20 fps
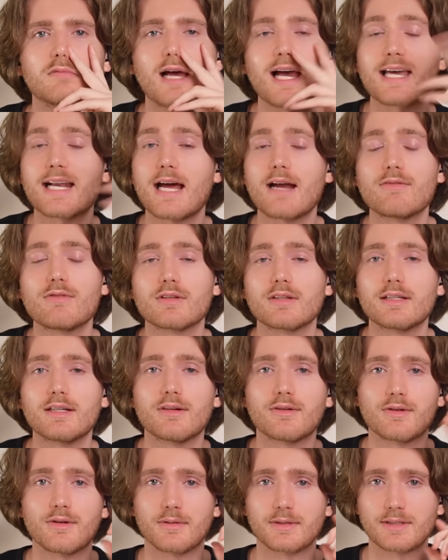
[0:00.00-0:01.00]
And I really
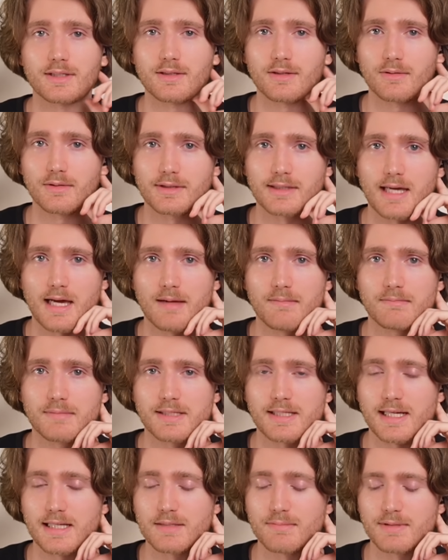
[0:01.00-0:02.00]
don't know what to do with that
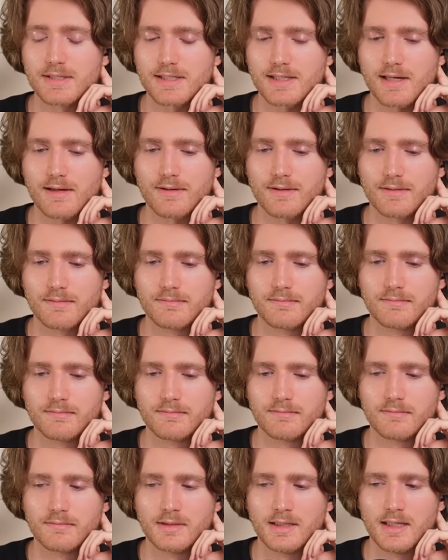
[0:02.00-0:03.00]
besides be scared.
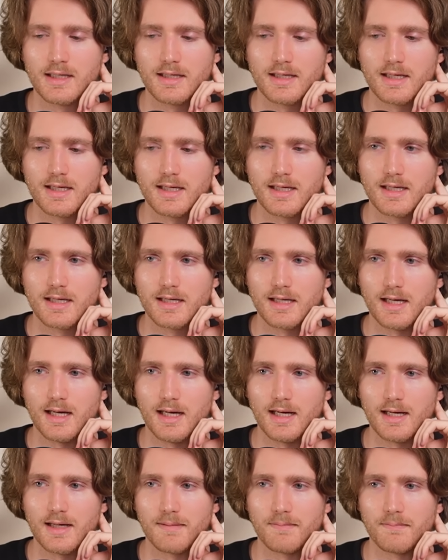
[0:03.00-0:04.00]

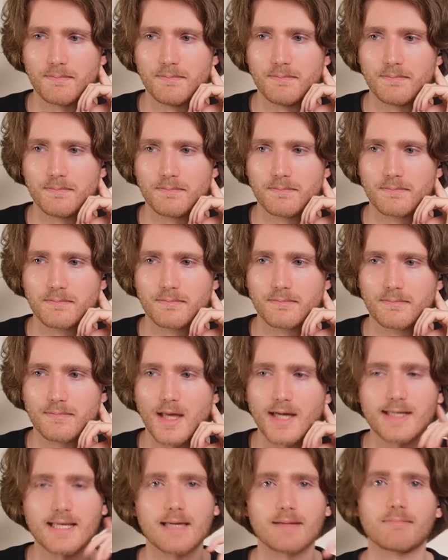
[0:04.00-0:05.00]

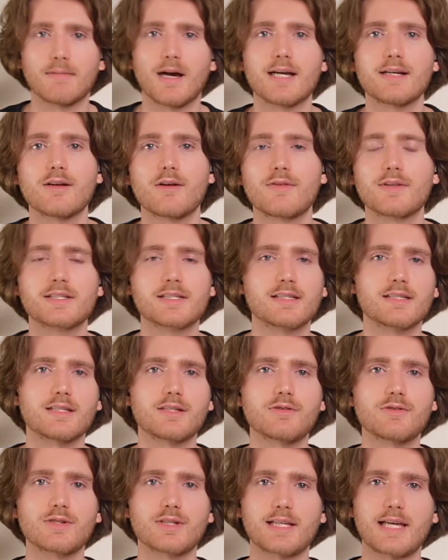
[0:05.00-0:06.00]
Again, I know this isn't
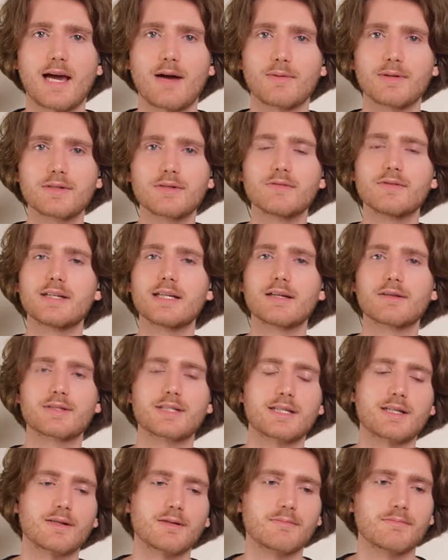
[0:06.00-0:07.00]
usually how we do
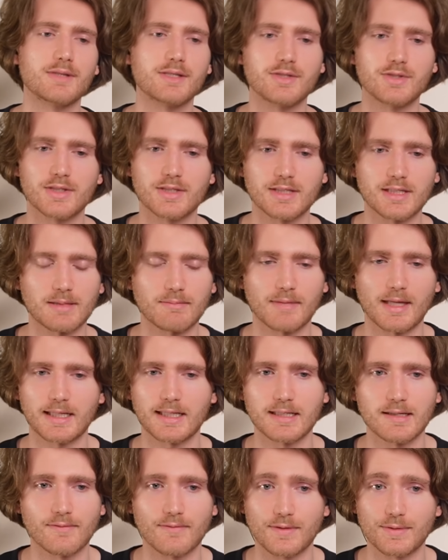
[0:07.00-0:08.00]
videos here. This just seemed like
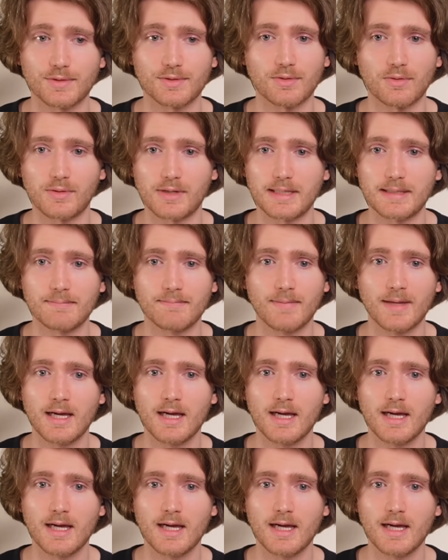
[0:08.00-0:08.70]
a different story.